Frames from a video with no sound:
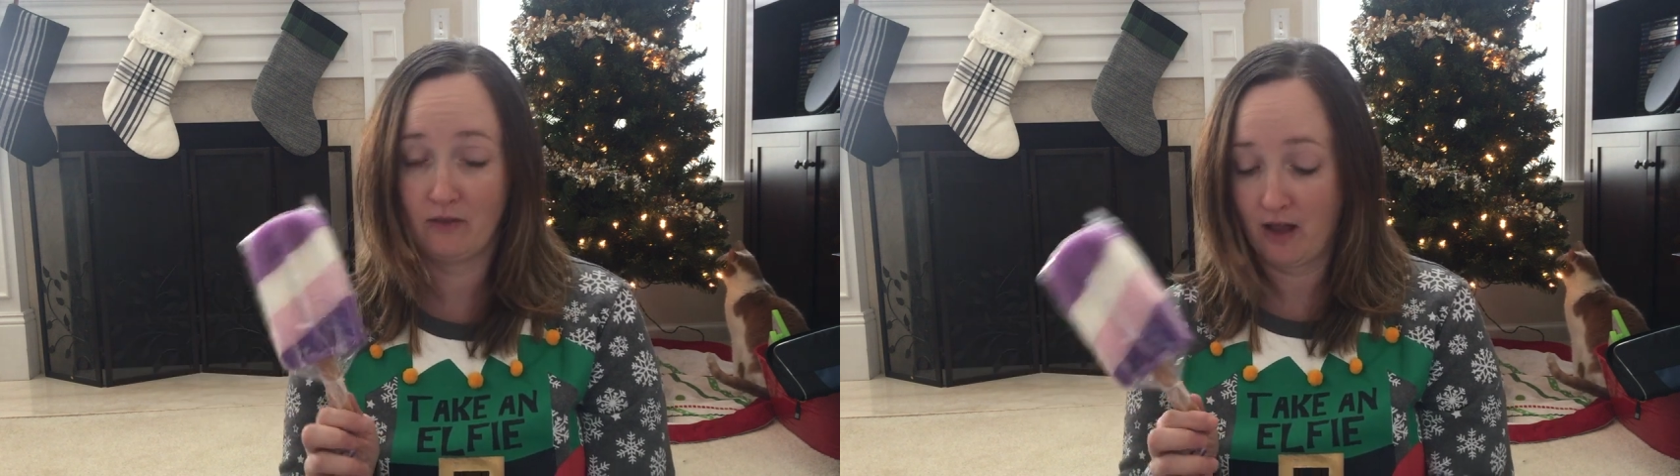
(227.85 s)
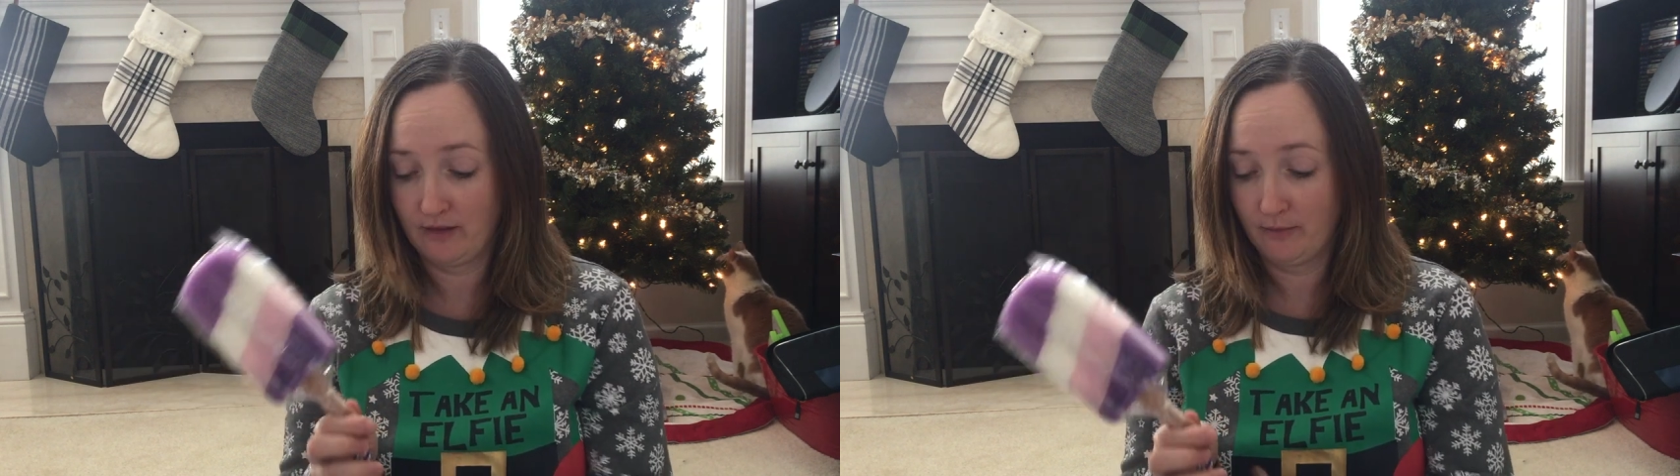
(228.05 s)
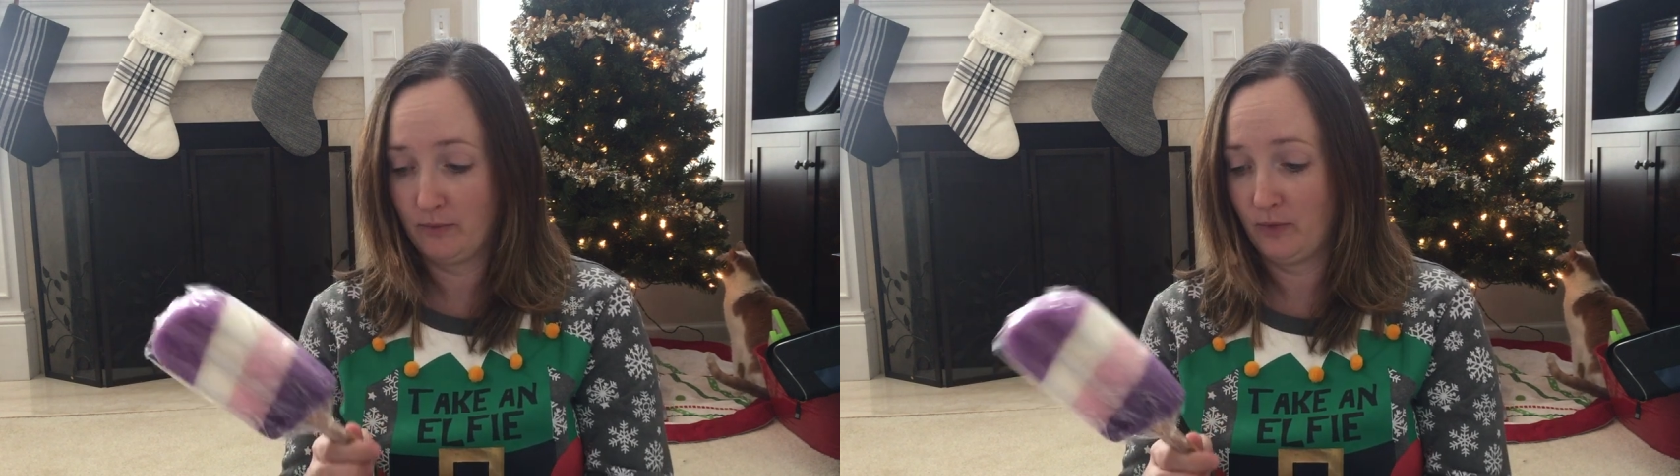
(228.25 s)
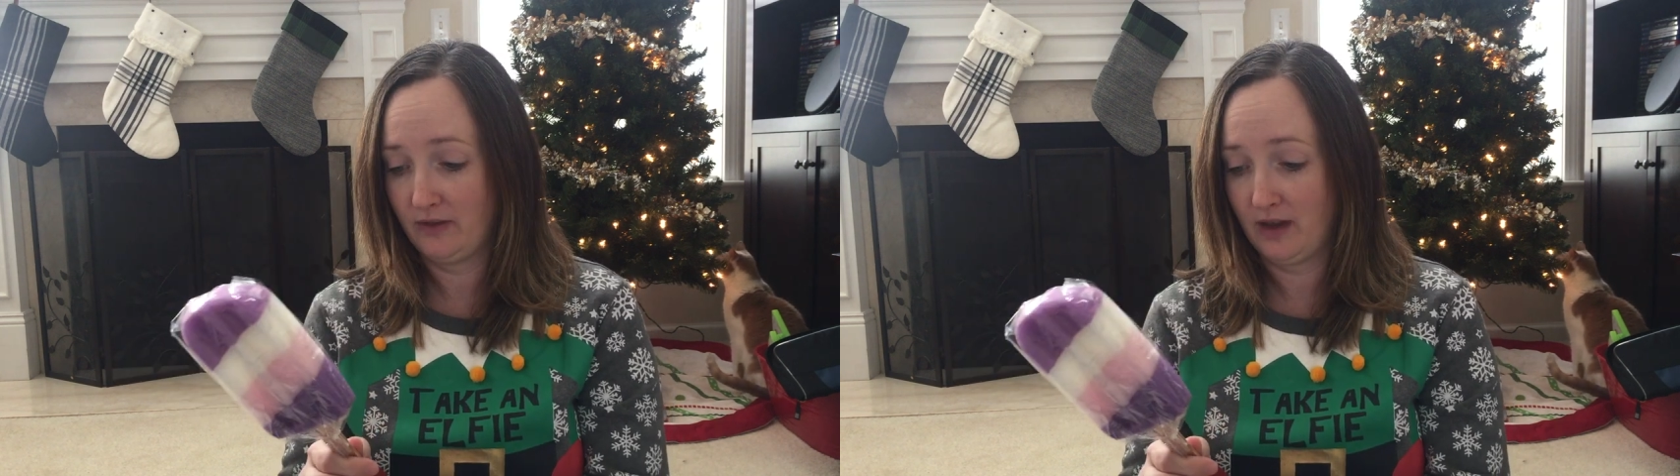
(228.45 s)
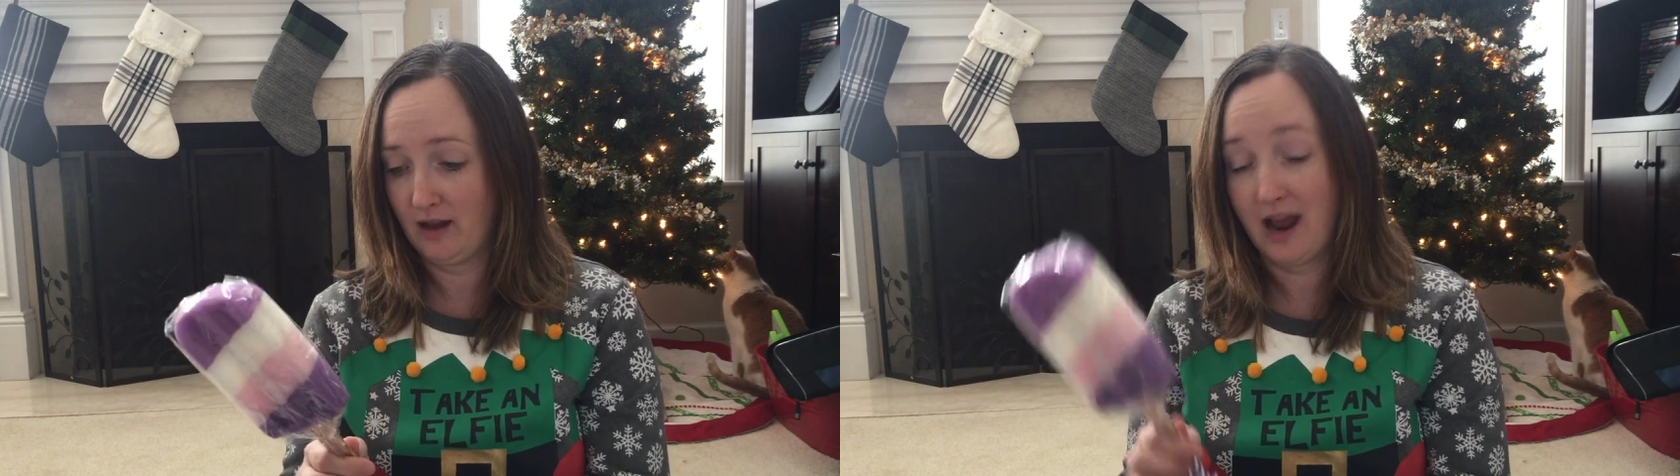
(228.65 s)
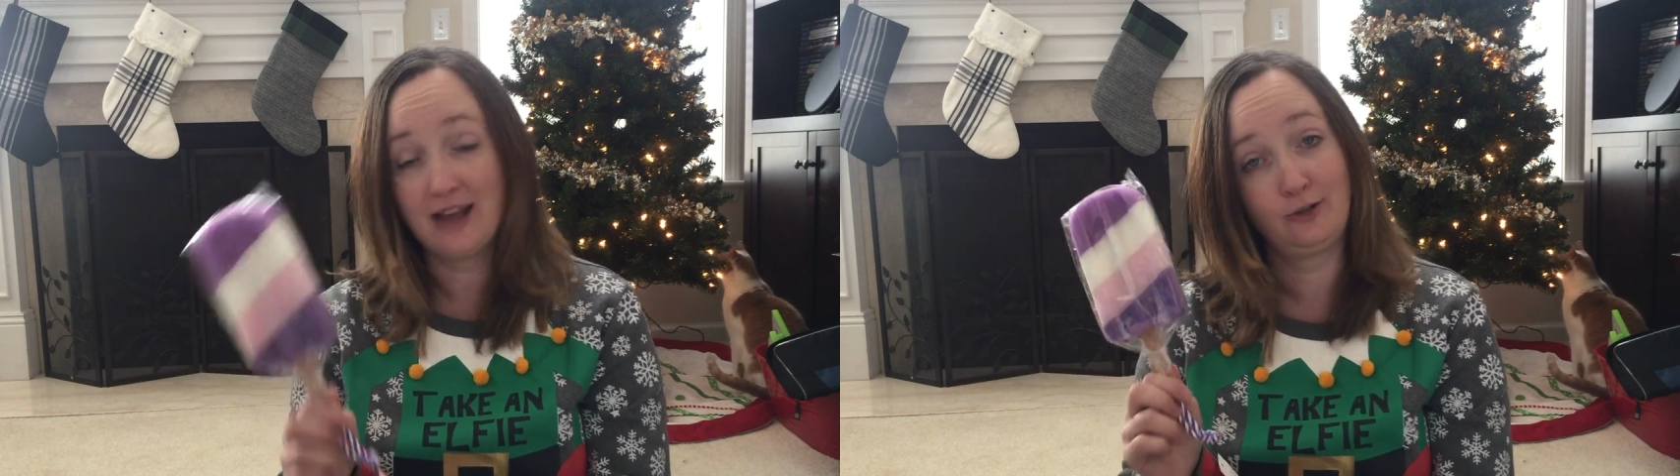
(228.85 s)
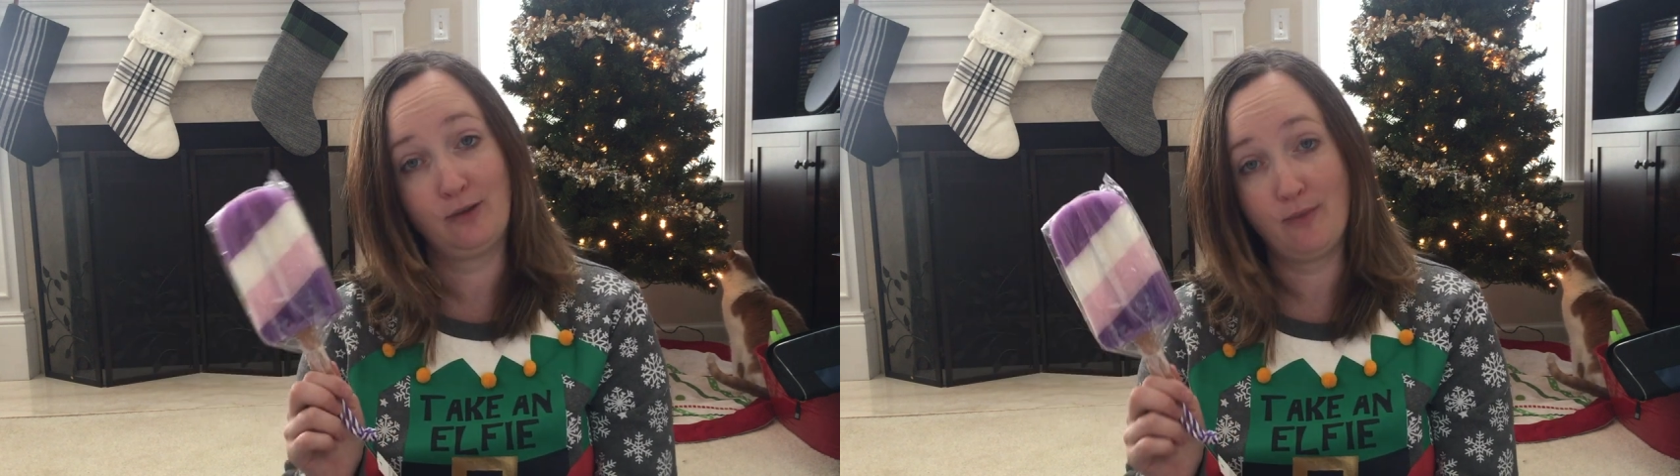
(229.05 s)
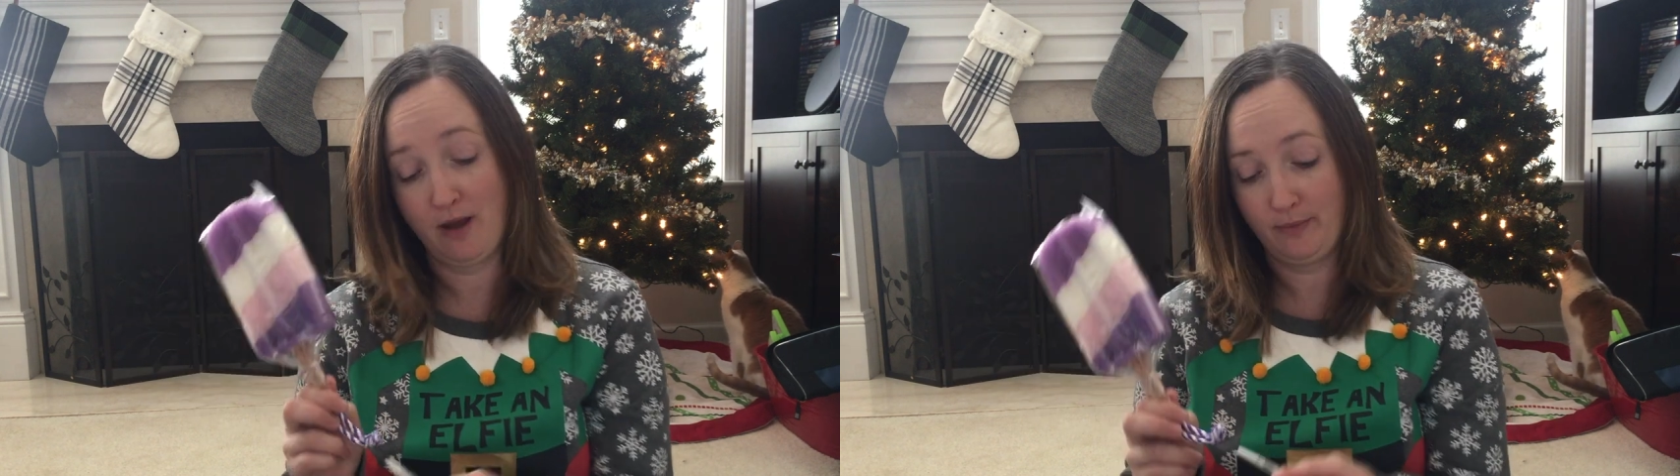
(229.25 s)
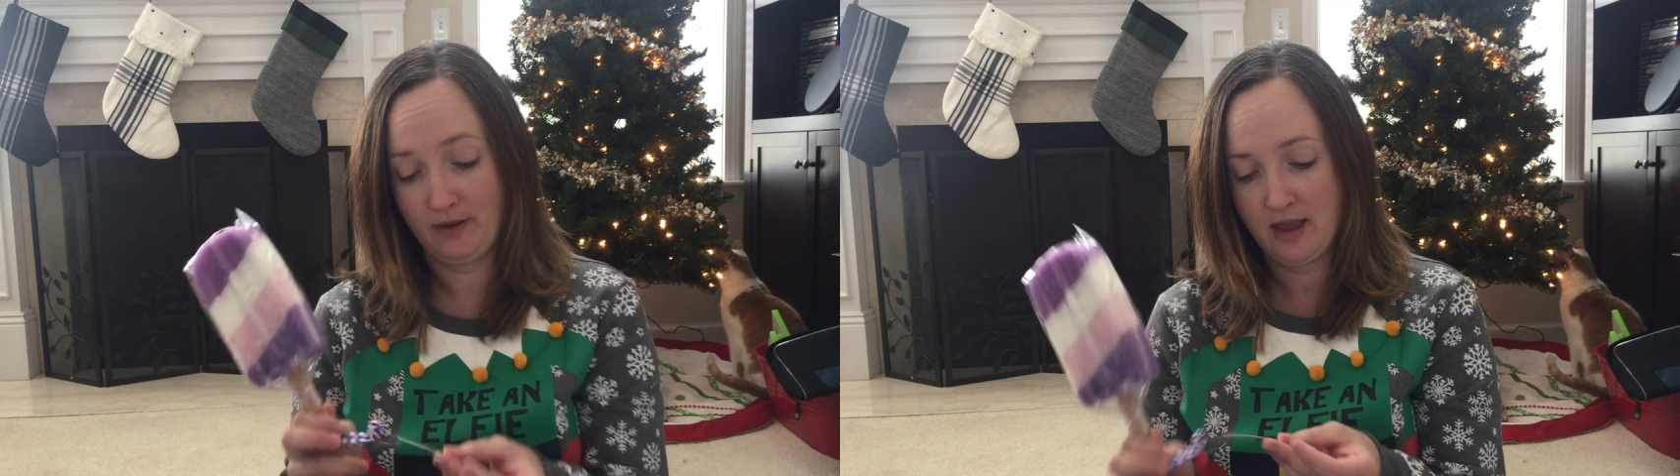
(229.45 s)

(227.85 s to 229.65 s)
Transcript: a lot of, with an ice cream pop.